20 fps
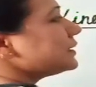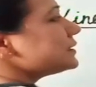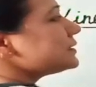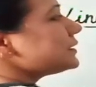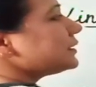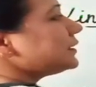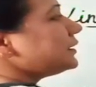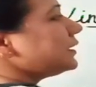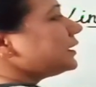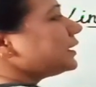
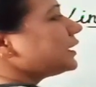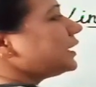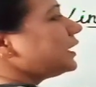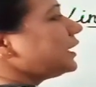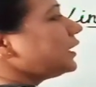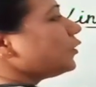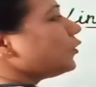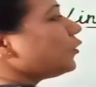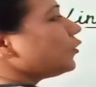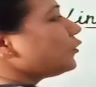So
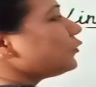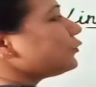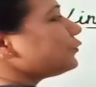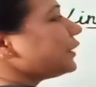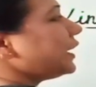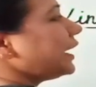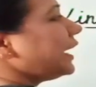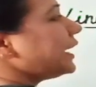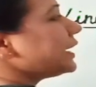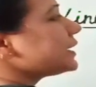degree of
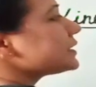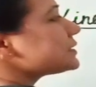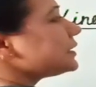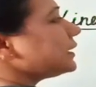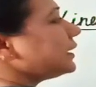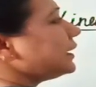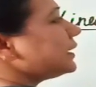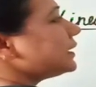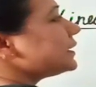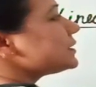x
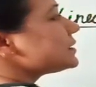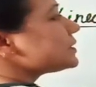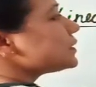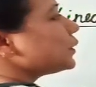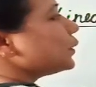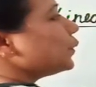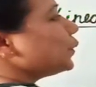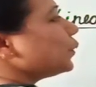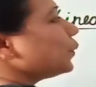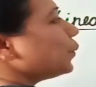is
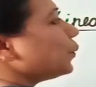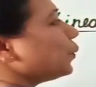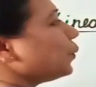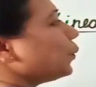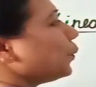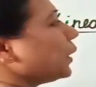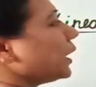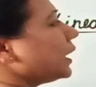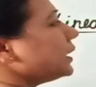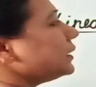
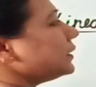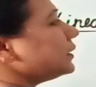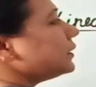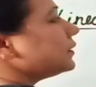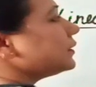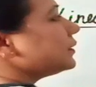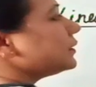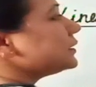1.